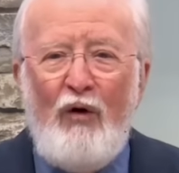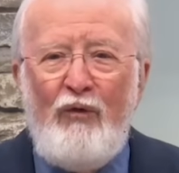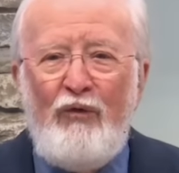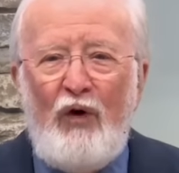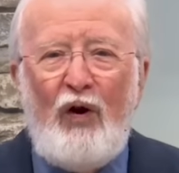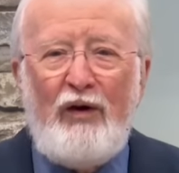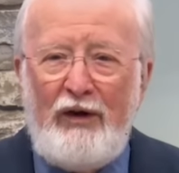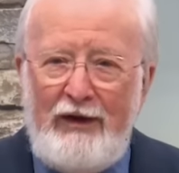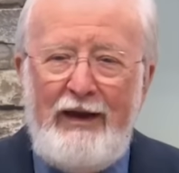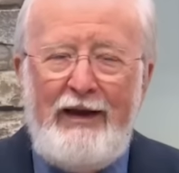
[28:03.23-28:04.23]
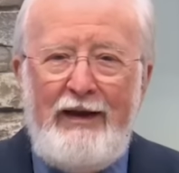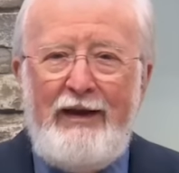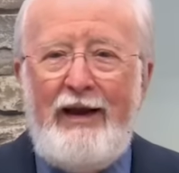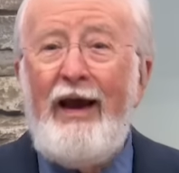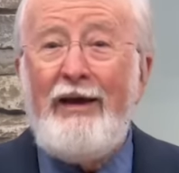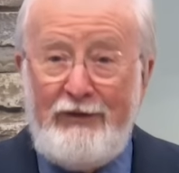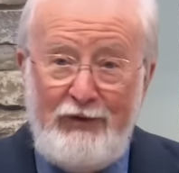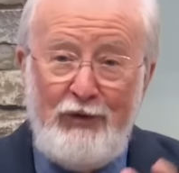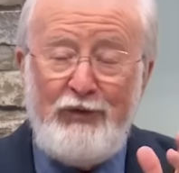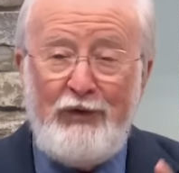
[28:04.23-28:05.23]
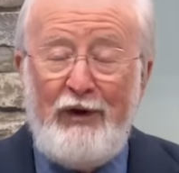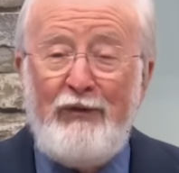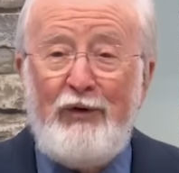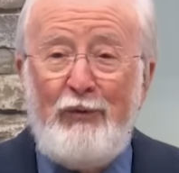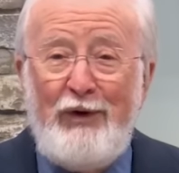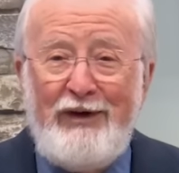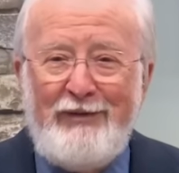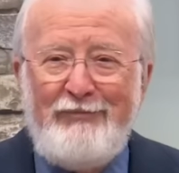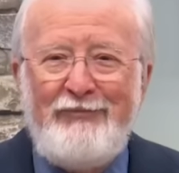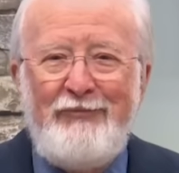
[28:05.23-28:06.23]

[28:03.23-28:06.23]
Fallen. Eh, you should give it a read.